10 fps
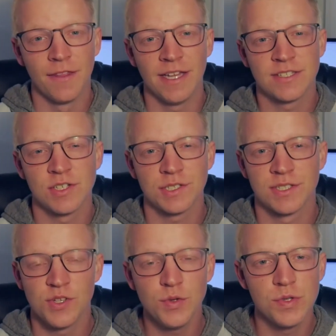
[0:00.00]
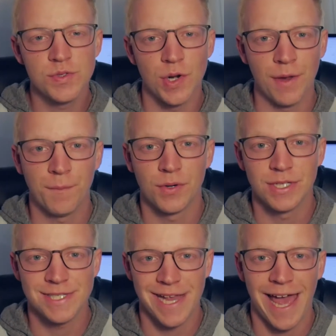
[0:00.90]
that took 2 user
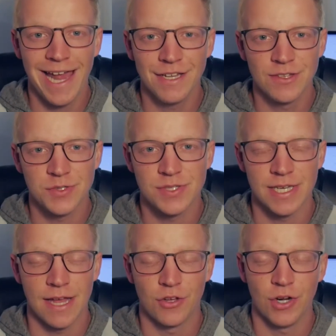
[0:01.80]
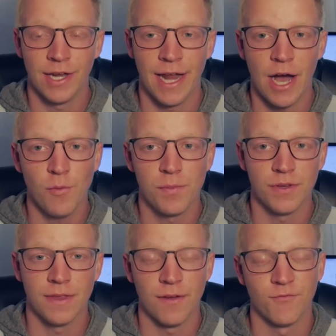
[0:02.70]
inputs, added those together, and
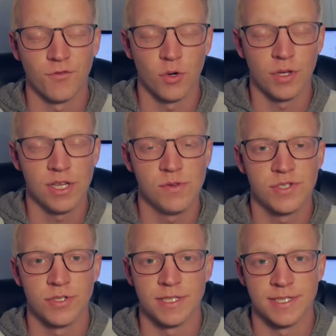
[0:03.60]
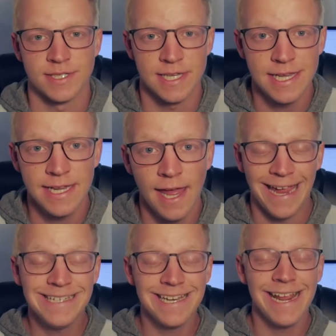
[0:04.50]
output them for the user to see.
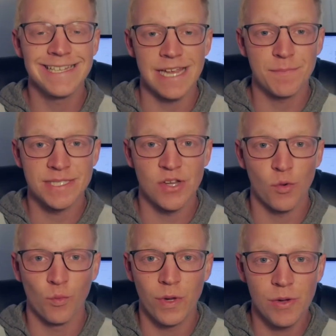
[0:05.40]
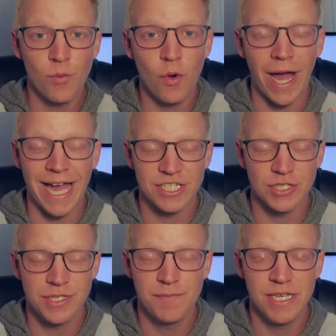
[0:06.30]
In today's episode, we will
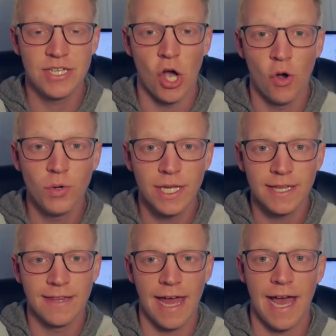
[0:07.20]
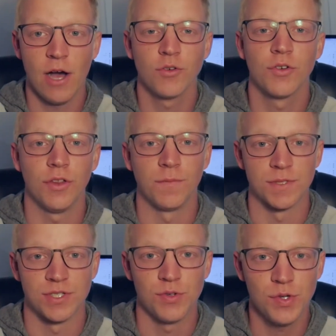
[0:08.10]
actually be coding that
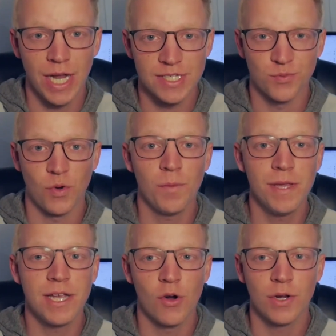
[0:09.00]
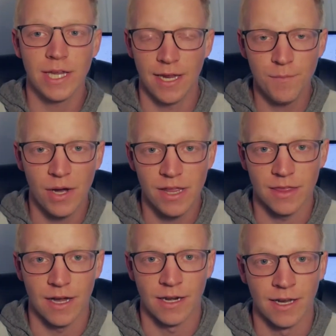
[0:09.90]
algorithm. So you guys will be coding in
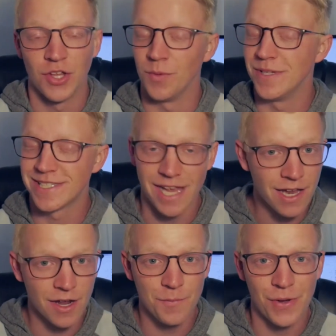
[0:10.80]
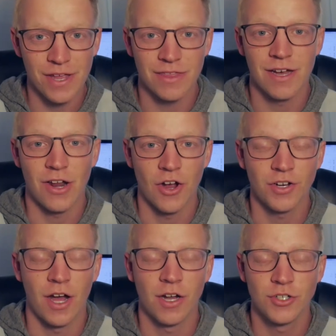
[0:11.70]
Python. You'll be setting up Python
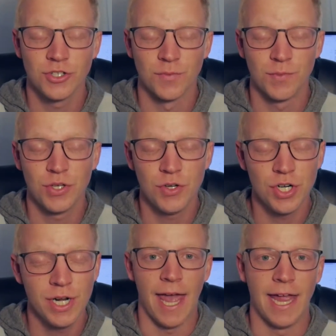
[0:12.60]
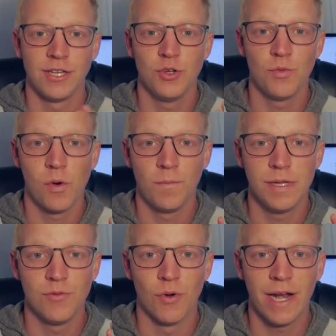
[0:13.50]
on your computer, and you will
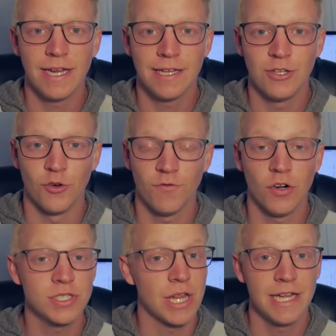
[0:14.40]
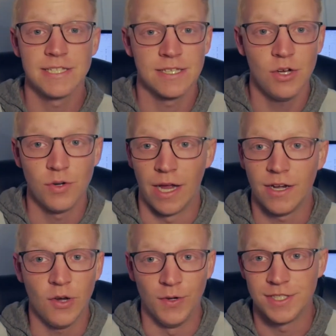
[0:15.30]
be writing your first lines of code. I
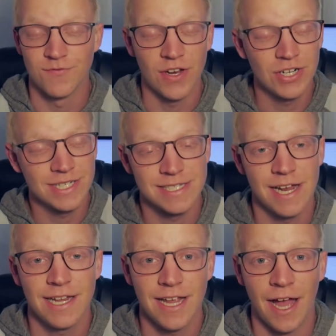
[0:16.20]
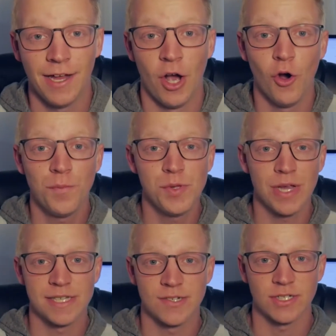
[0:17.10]
know, it's very exciting. I hope you
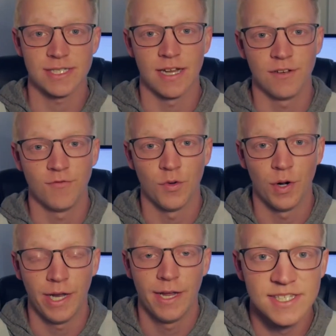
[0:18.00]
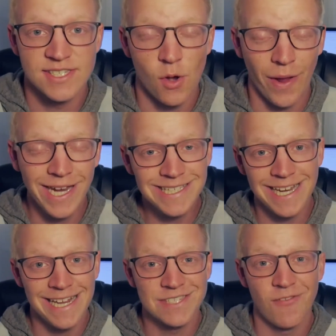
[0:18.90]
guys are excited for it. So in
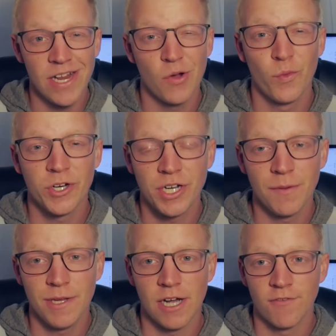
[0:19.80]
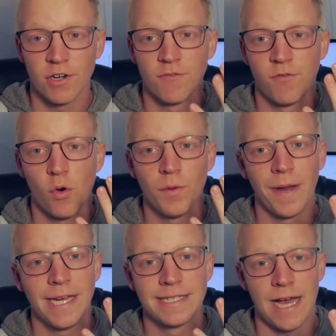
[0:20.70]
today's video, we're going to be covering 4
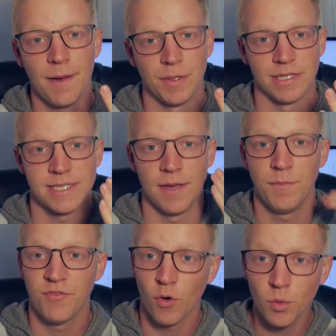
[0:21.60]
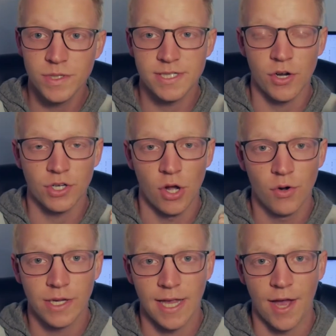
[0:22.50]
main topics, and before we start
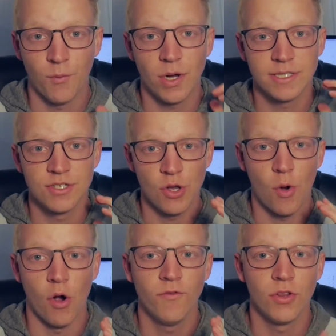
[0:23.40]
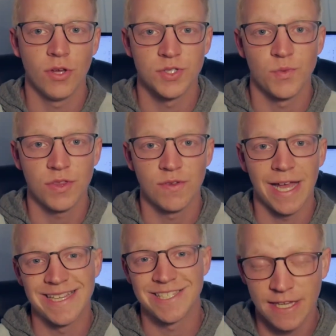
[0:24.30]
coding, I want to go over those with you
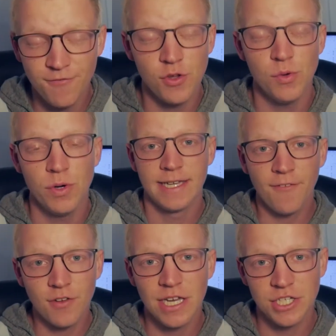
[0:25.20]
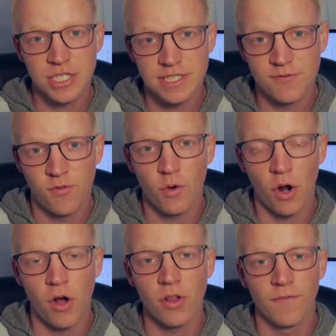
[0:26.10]
guys, give you definitions
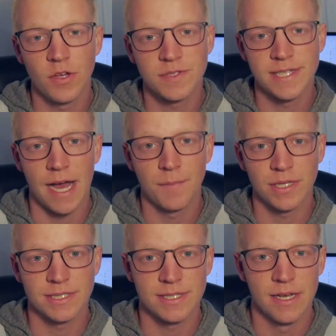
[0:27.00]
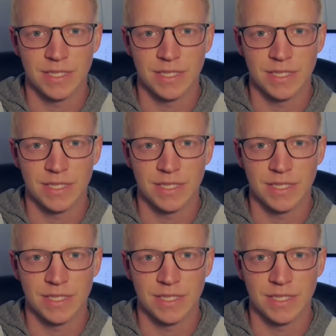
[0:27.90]
for all of those topics,